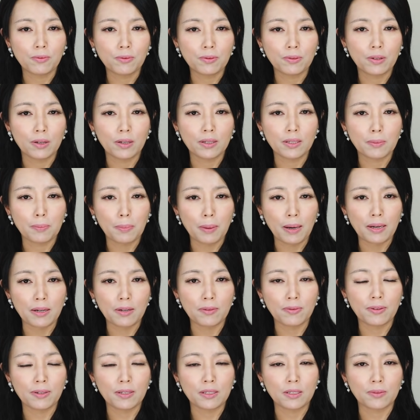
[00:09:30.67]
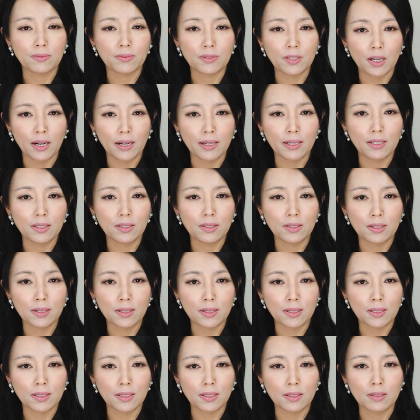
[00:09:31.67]
for the benefit of Chinese
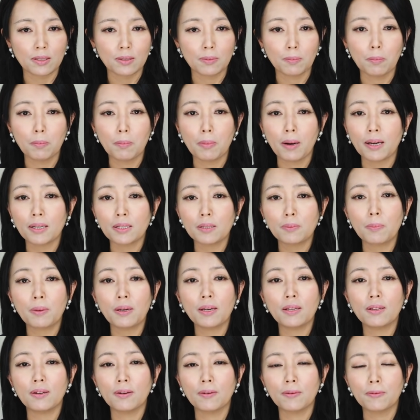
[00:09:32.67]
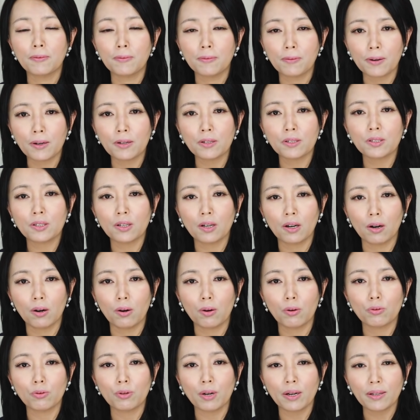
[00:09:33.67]
citizens must be the first
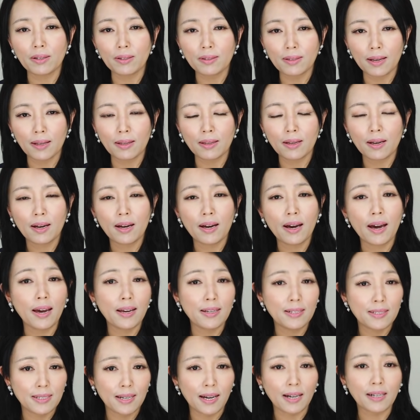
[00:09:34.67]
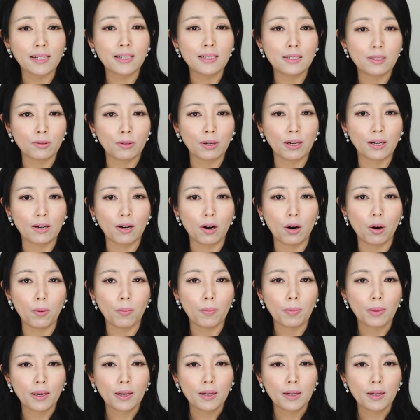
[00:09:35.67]
goal rather than a secondary goal.